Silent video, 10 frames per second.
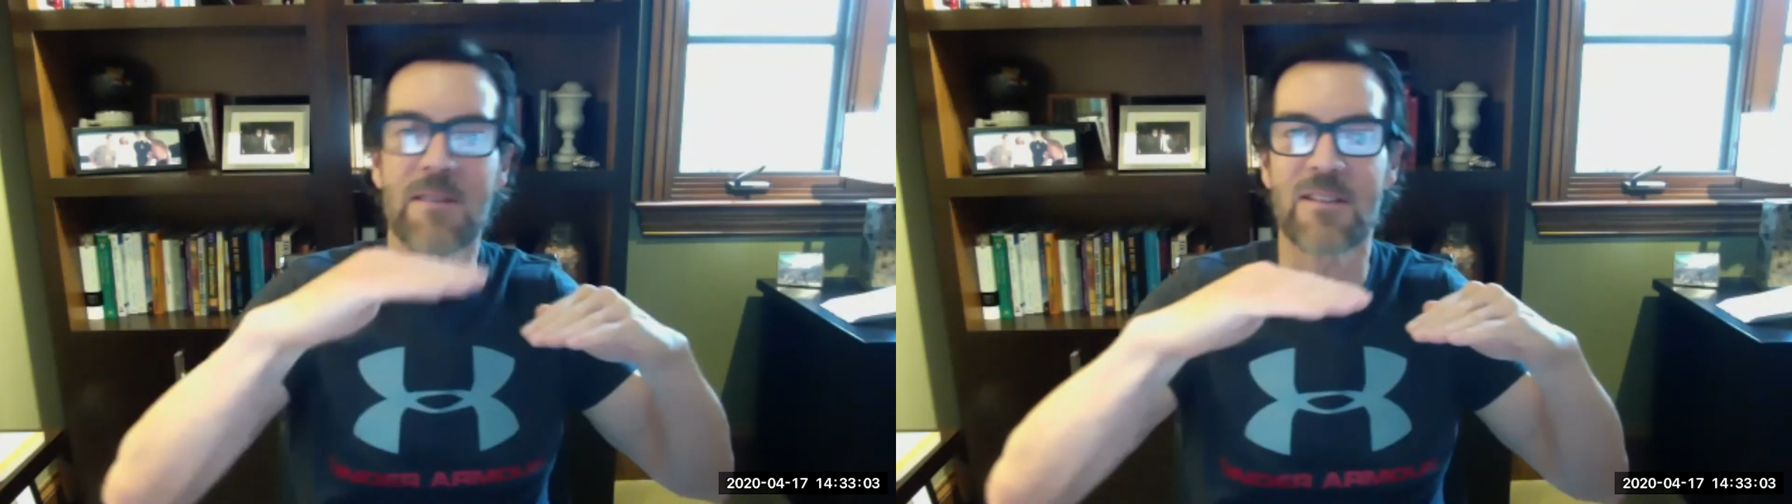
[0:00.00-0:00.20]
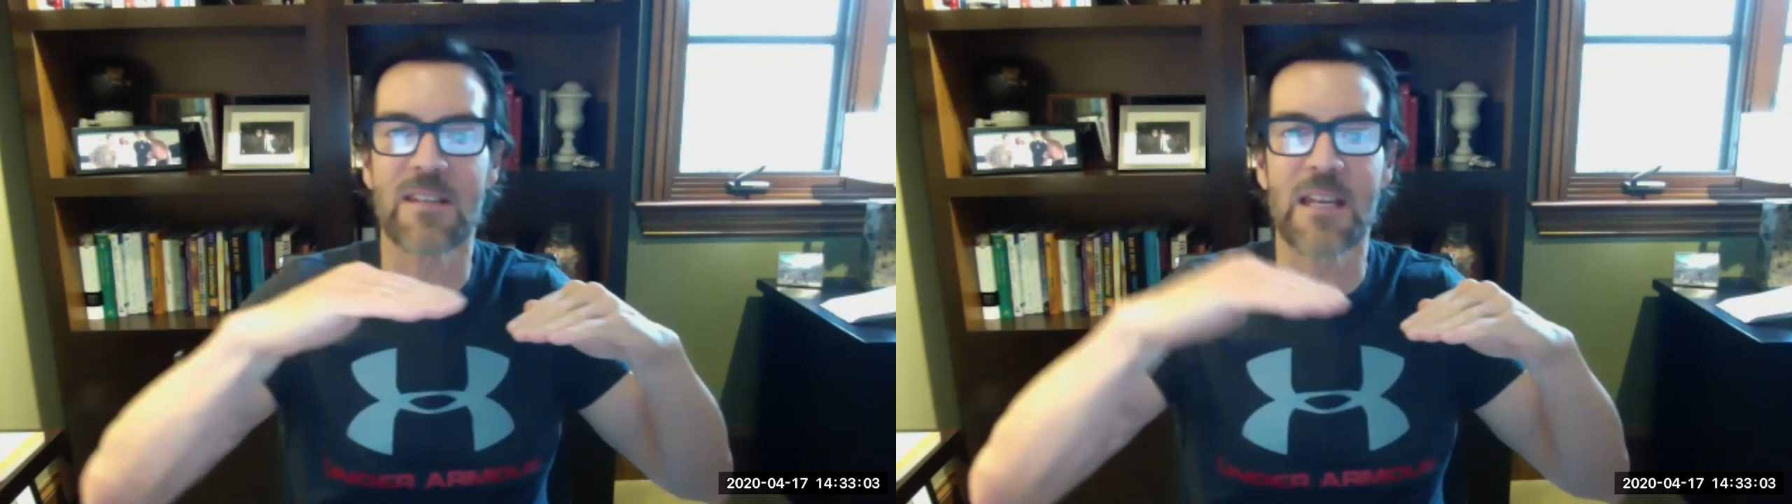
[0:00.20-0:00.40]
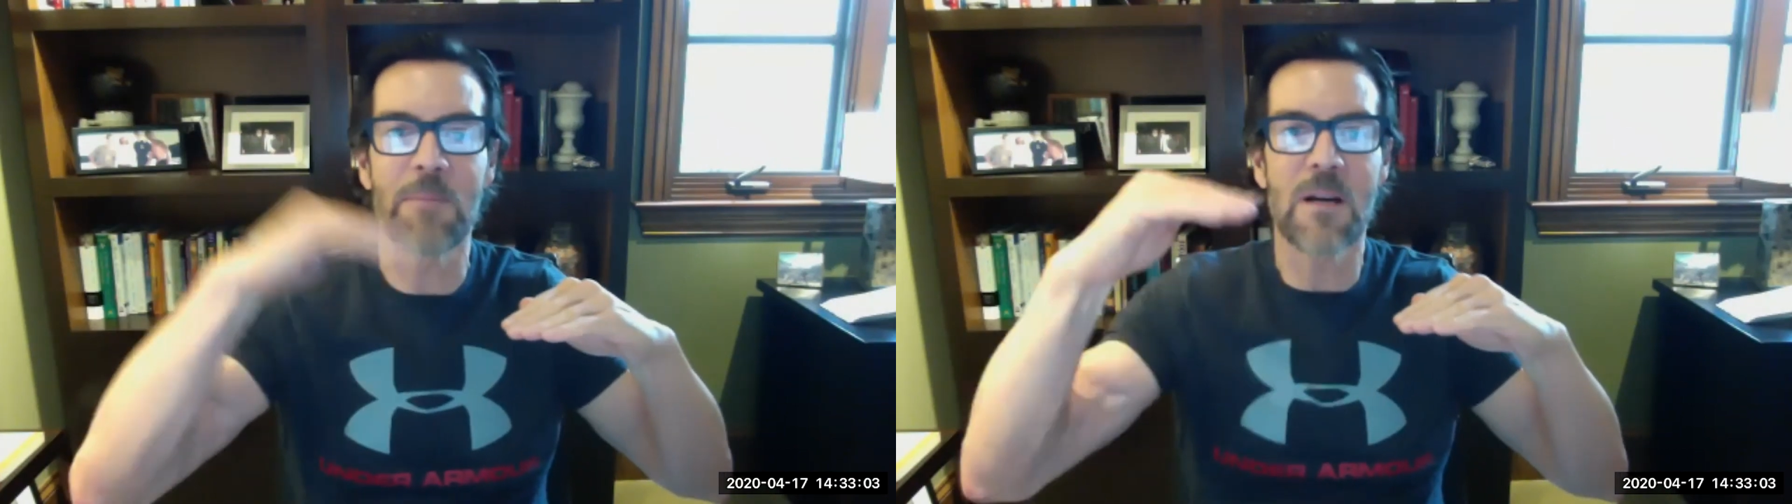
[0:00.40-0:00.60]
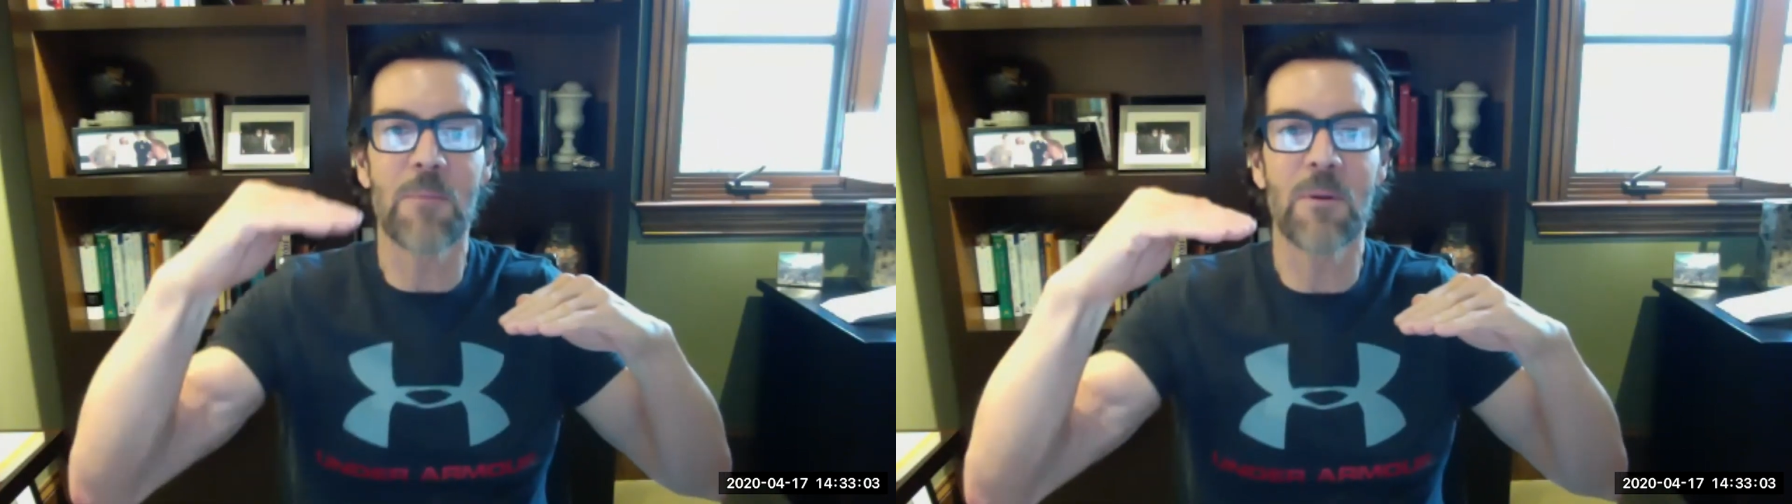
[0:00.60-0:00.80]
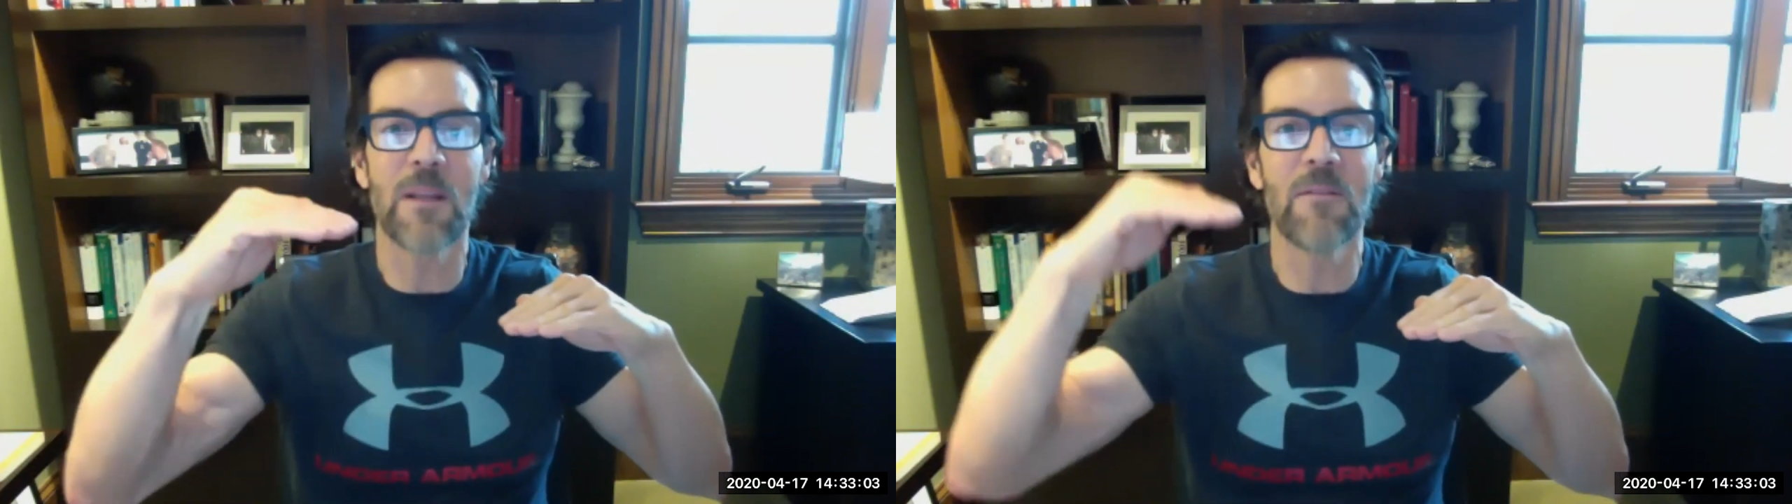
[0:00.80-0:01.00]
to skip a
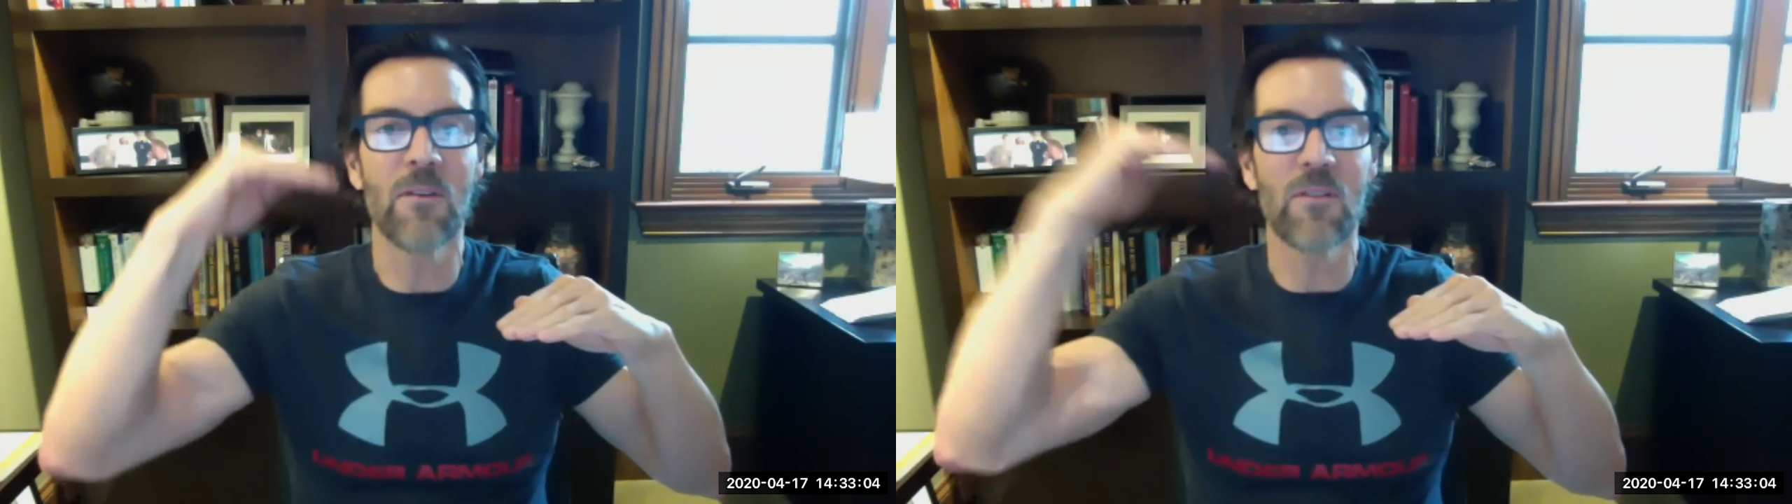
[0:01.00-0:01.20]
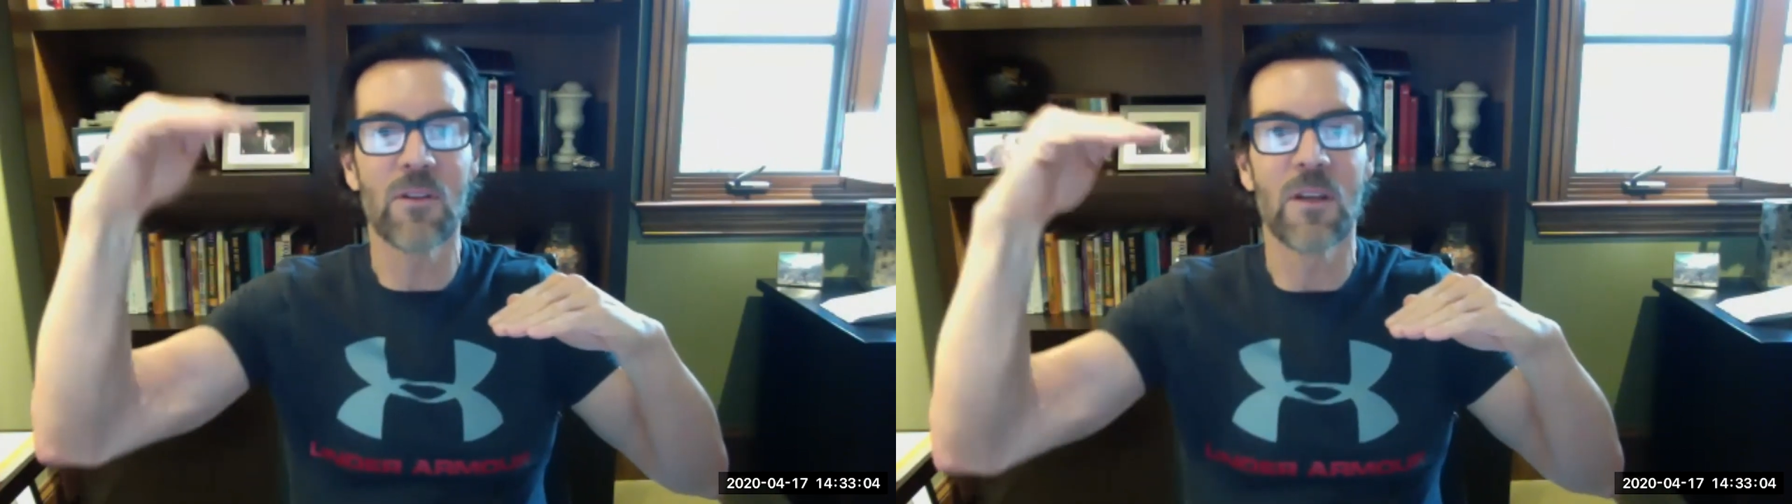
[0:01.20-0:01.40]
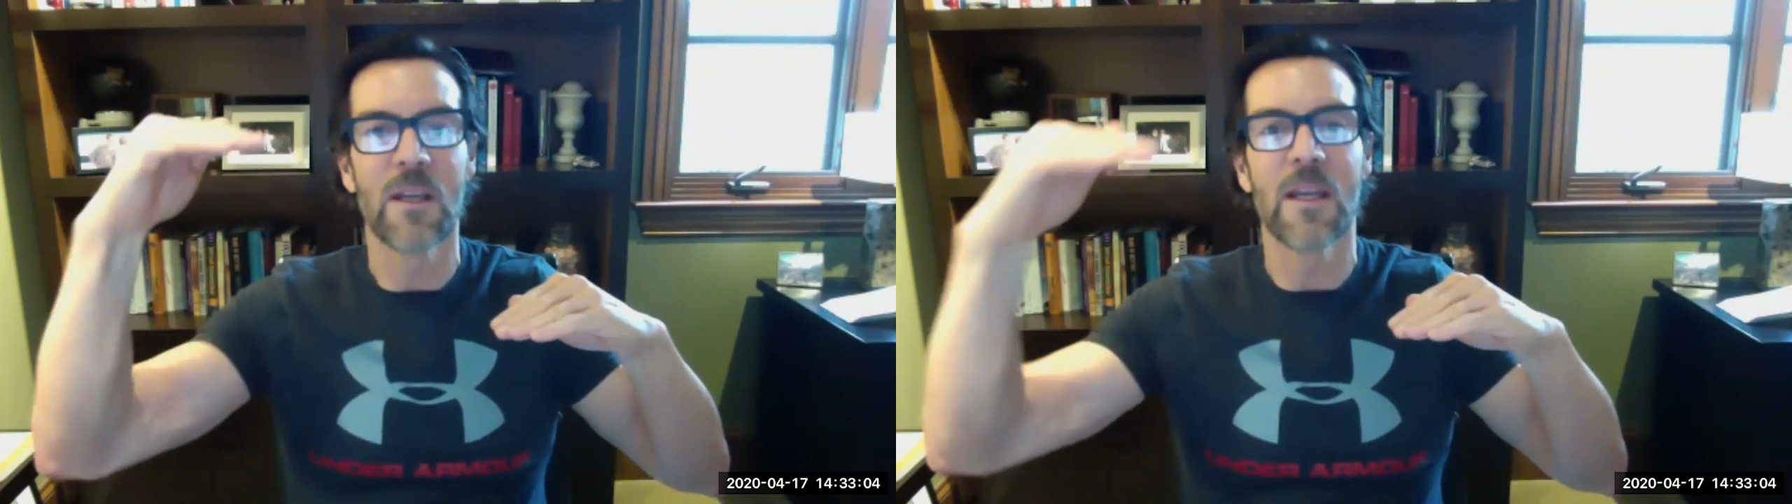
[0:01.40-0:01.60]
couple levels.